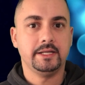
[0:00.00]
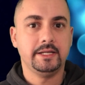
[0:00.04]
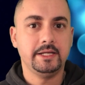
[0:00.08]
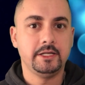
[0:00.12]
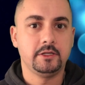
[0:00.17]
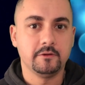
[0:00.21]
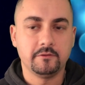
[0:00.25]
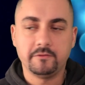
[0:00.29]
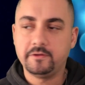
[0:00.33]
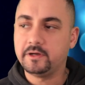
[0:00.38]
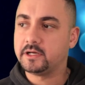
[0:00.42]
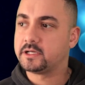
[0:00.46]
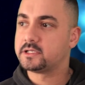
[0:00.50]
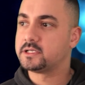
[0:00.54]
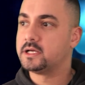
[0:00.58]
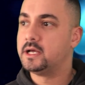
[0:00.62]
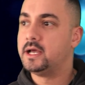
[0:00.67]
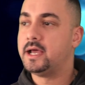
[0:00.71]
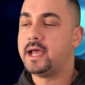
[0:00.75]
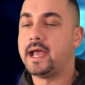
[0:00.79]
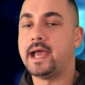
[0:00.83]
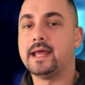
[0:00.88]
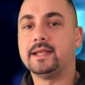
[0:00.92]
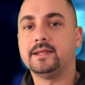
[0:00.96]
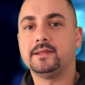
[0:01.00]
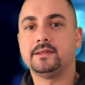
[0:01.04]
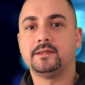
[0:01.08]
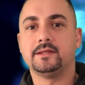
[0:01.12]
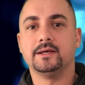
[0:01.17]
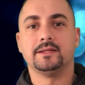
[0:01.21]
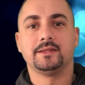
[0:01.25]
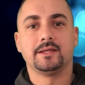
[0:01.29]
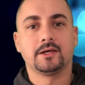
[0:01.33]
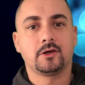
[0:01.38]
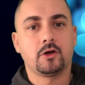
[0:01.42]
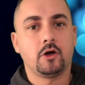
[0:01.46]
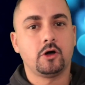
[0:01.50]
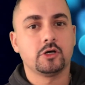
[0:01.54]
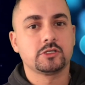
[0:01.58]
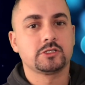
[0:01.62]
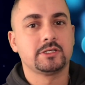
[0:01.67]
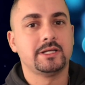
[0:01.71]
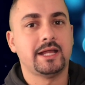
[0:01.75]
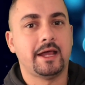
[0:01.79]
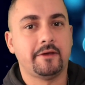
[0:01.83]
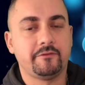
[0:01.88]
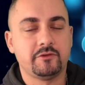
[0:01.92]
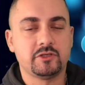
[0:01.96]
need to fix. And uh, the car's
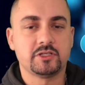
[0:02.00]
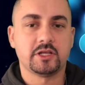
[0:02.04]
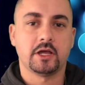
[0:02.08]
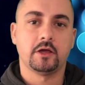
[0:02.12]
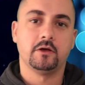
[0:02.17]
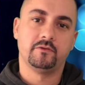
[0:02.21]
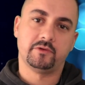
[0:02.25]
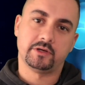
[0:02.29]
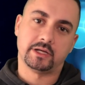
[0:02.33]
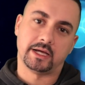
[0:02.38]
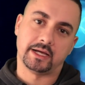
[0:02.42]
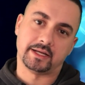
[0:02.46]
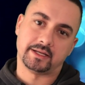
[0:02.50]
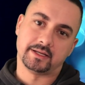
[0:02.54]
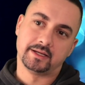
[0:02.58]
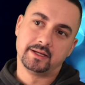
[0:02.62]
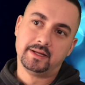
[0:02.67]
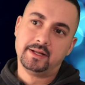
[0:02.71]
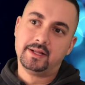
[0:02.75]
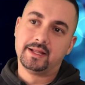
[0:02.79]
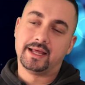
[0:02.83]
gonna have to stay overnight.